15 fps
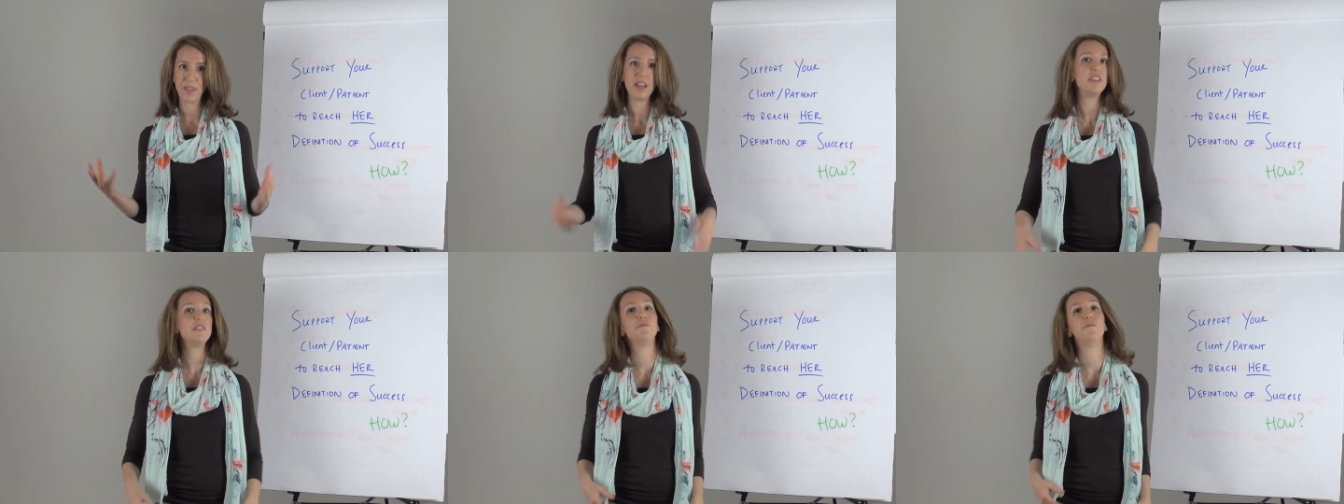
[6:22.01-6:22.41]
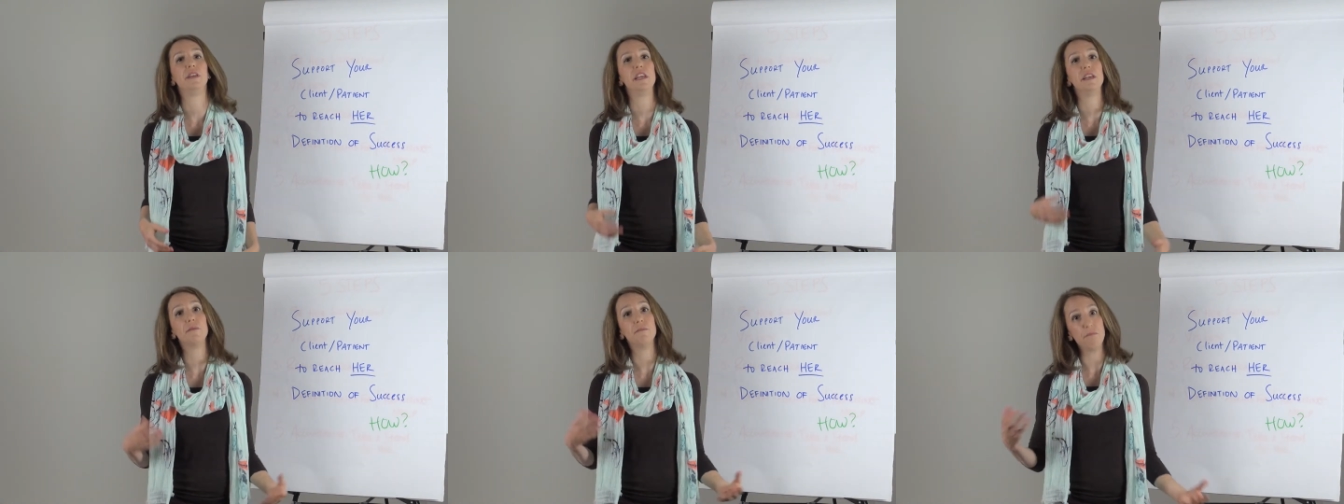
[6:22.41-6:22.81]
is
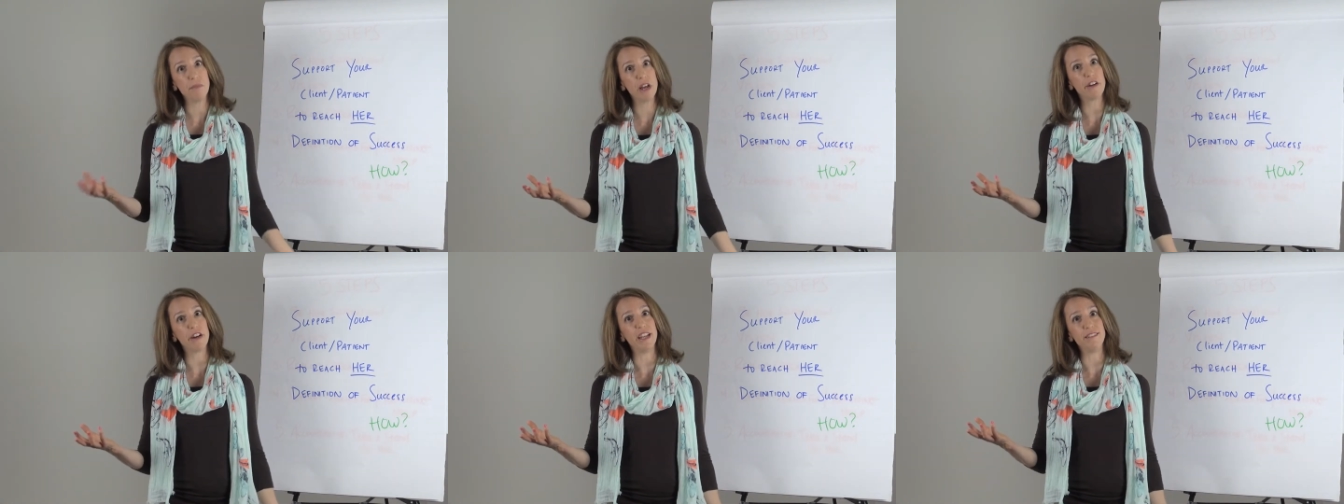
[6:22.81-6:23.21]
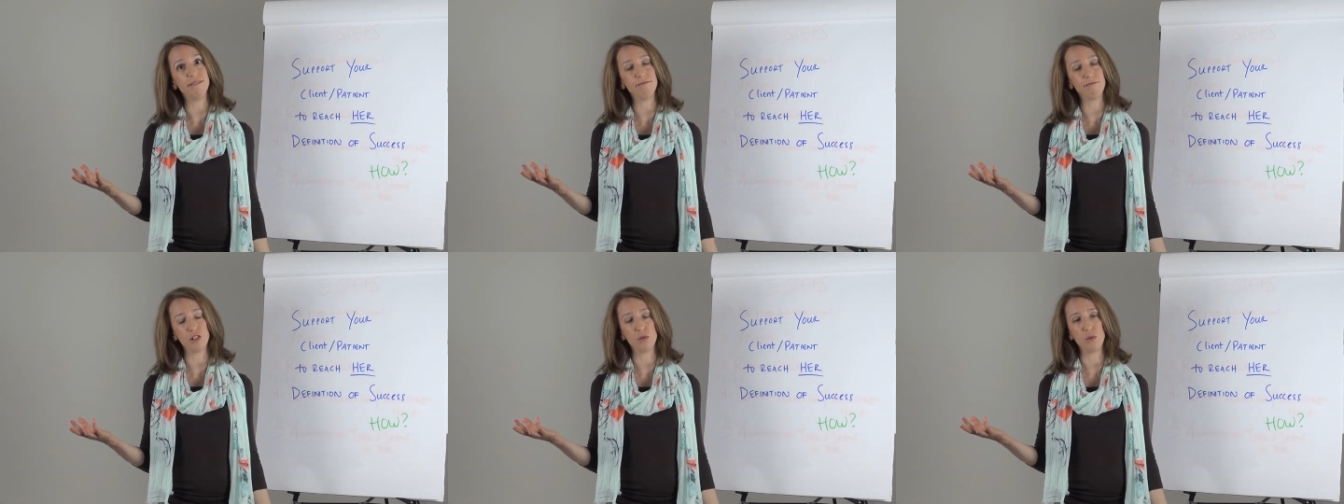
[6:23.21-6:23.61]
being married
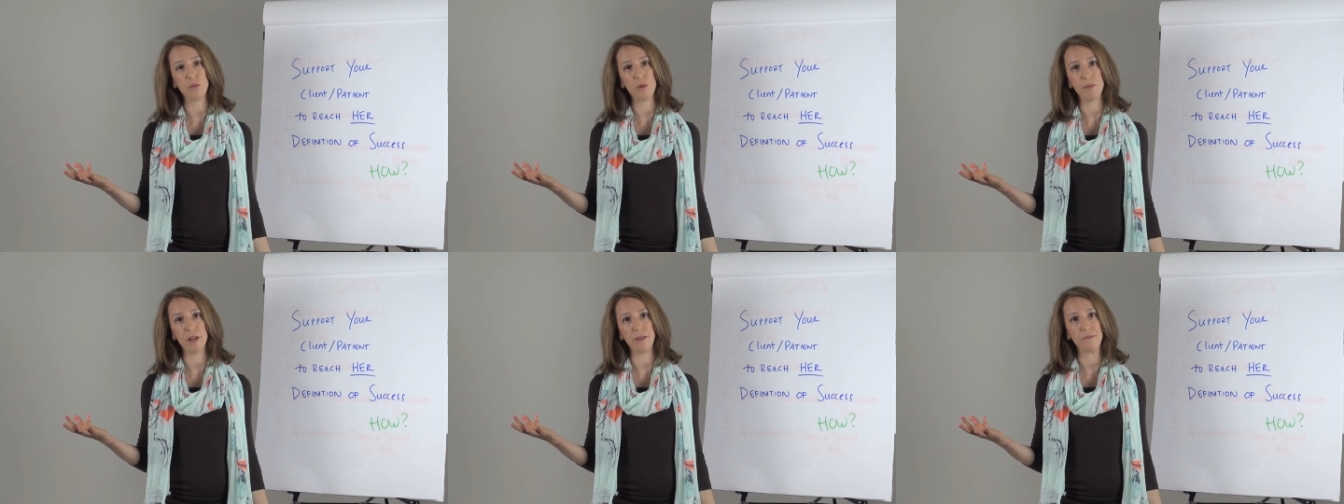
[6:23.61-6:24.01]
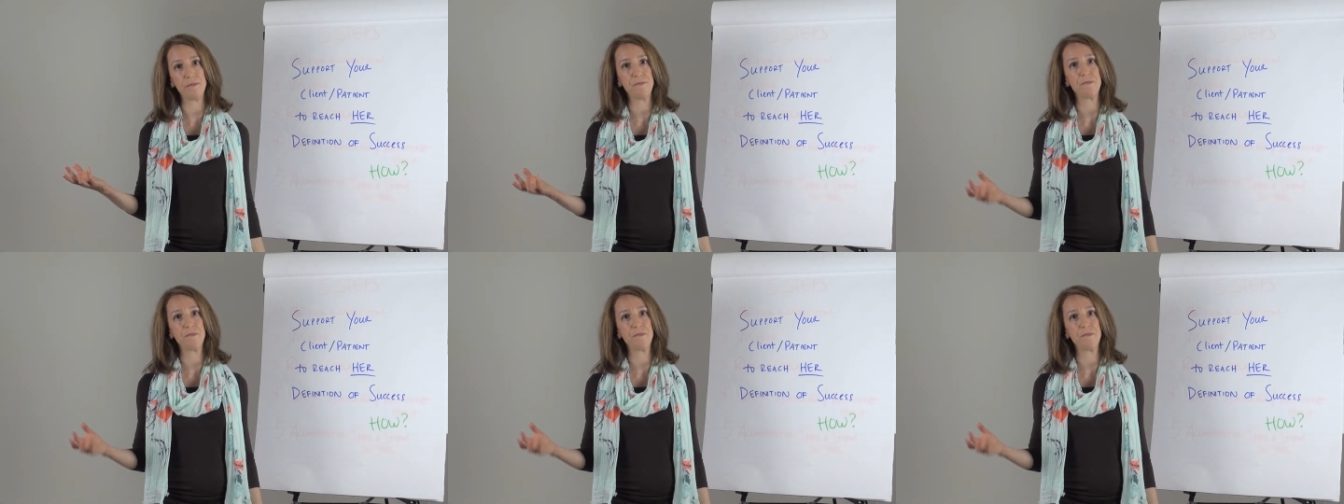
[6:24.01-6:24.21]
to a woman.